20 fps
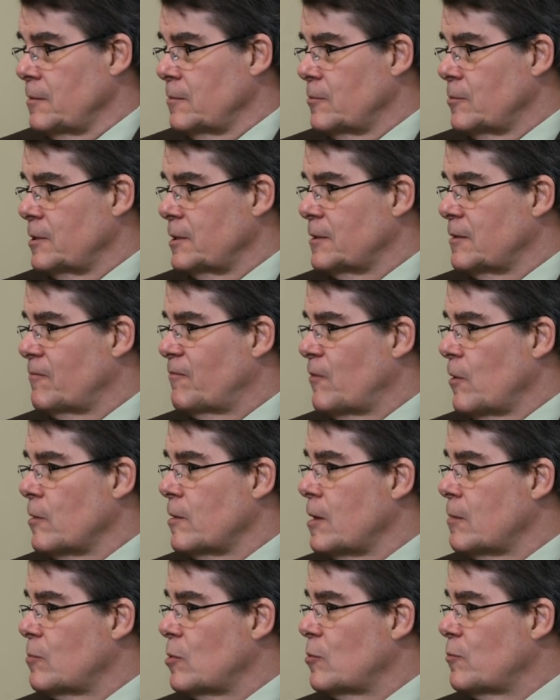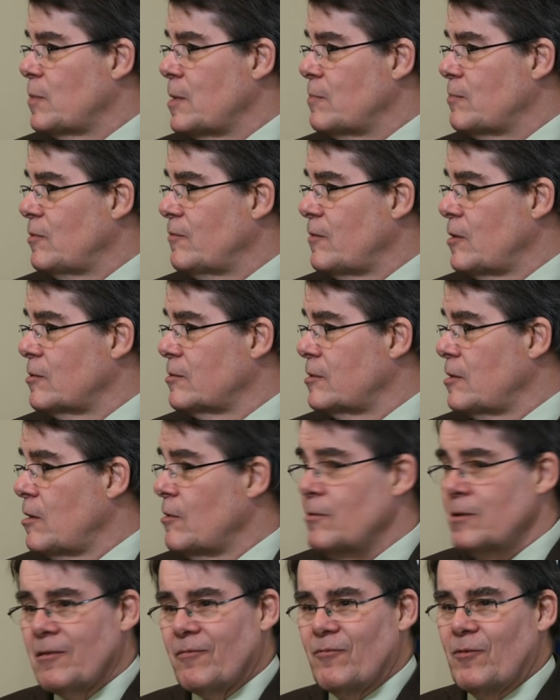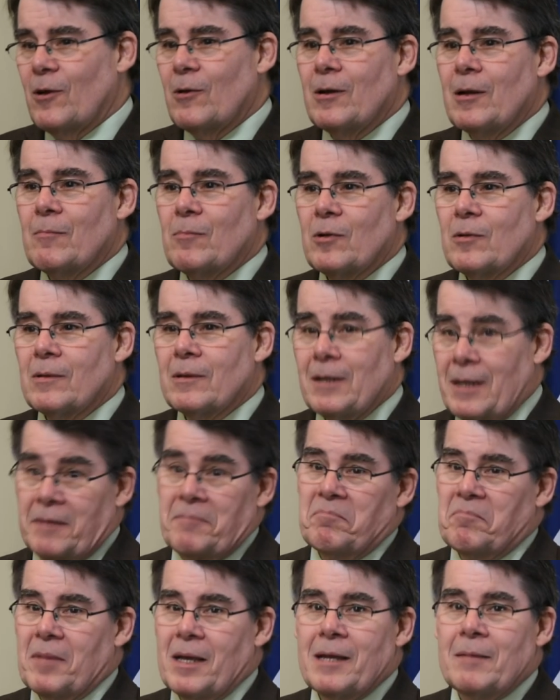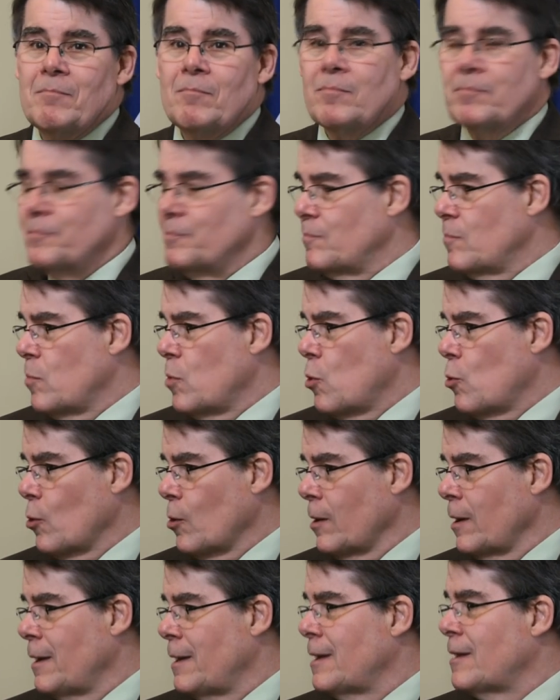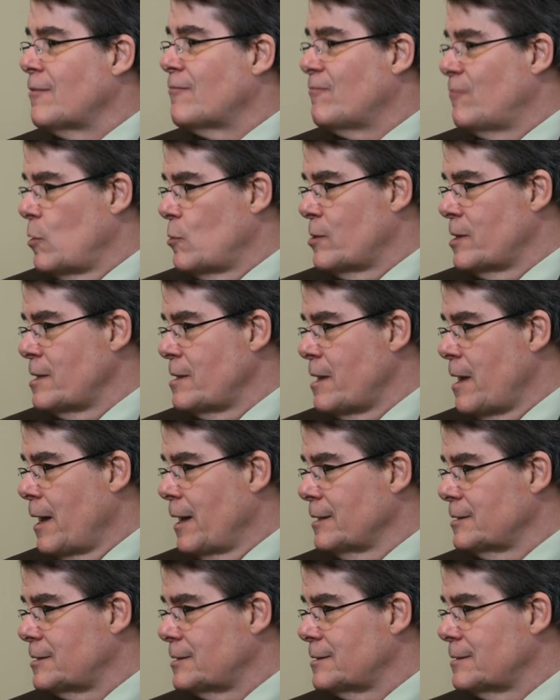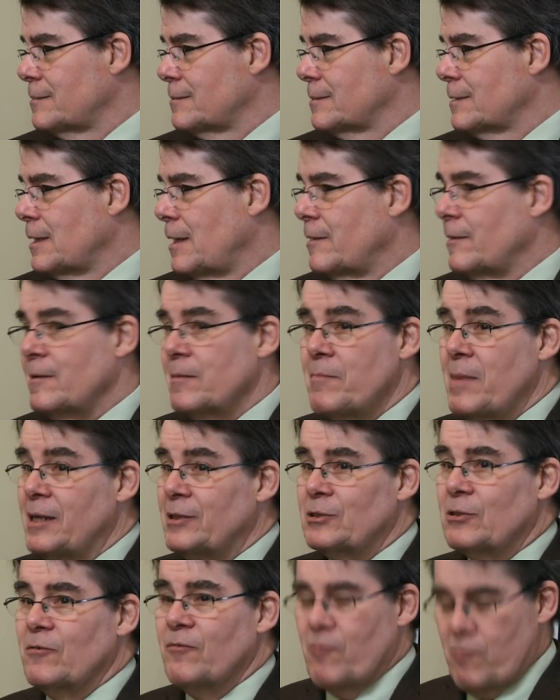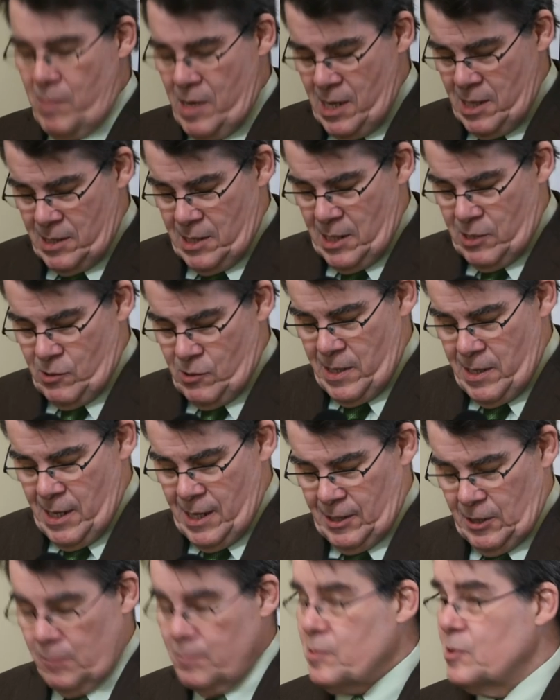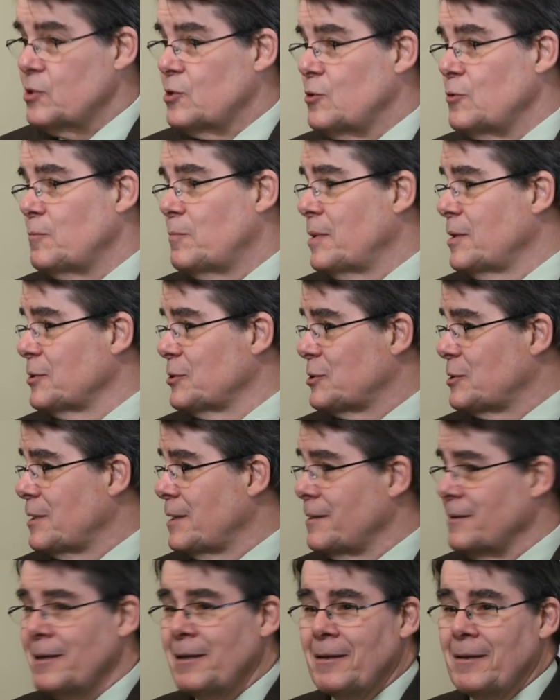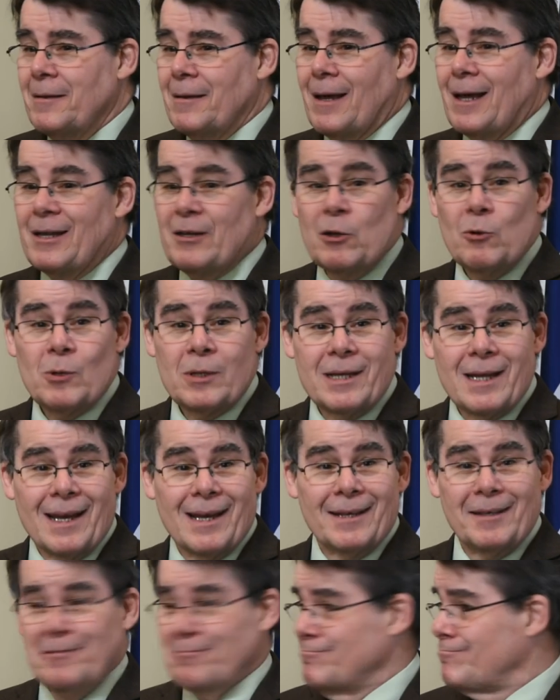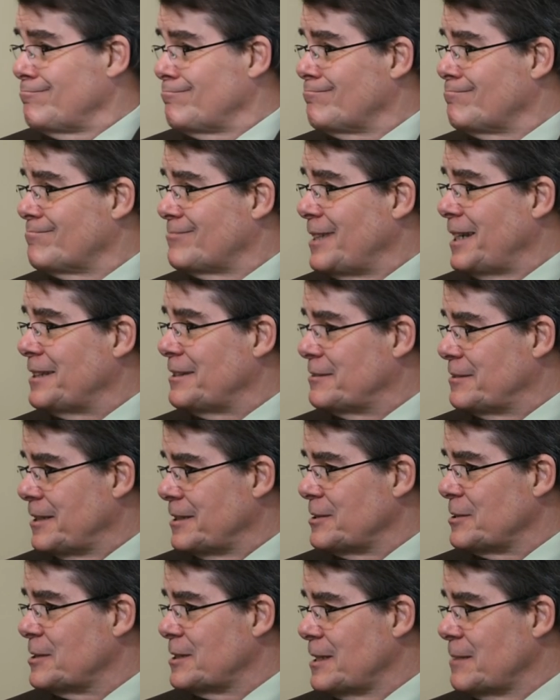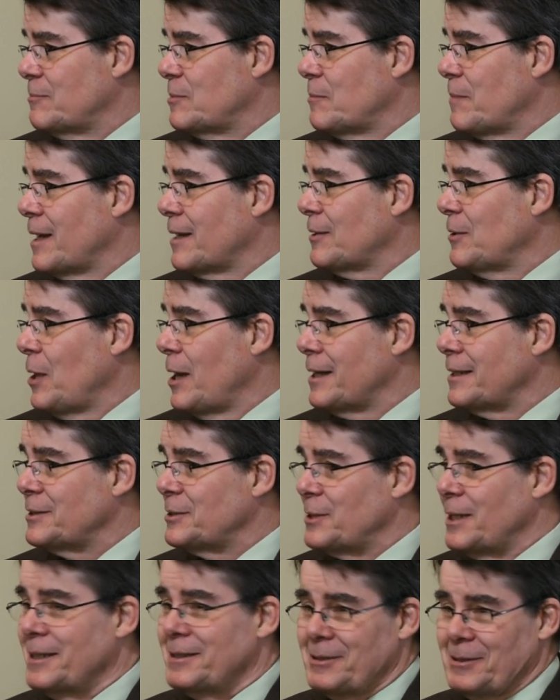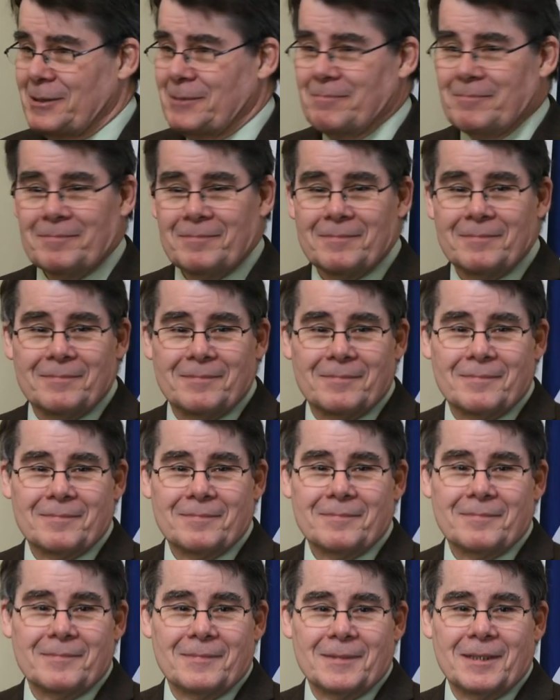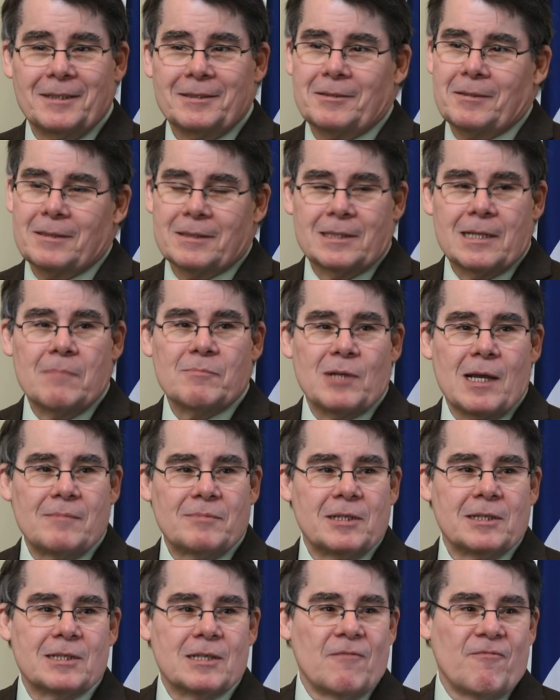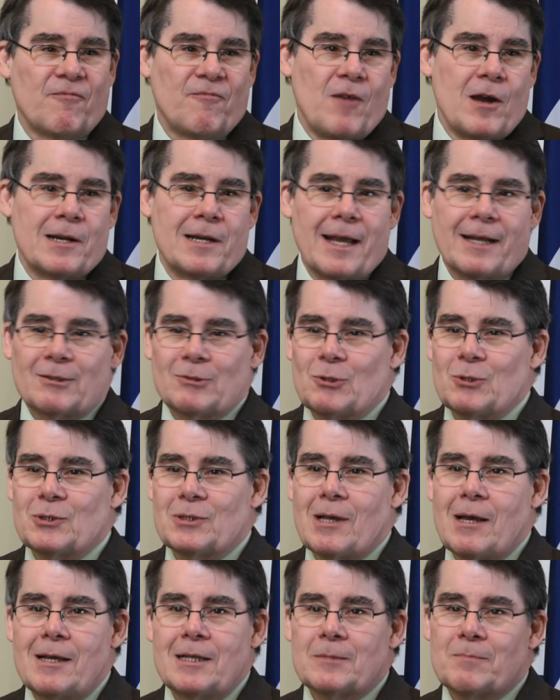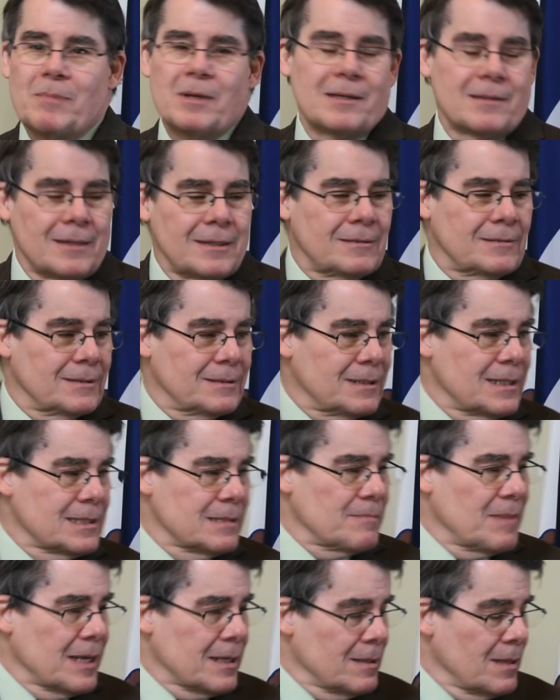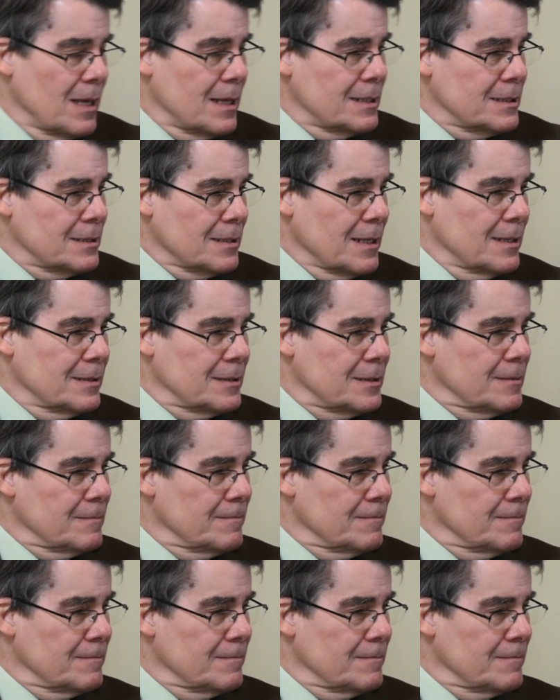a fair number of people voting no and a fair number and more voting yes. Kind of the measure for me is I not to pursue bills that I know are dead. That doesn't seem to make a lot of sense. It's, sometimes it's a fun exercise, but it doesn't make a lot of sense.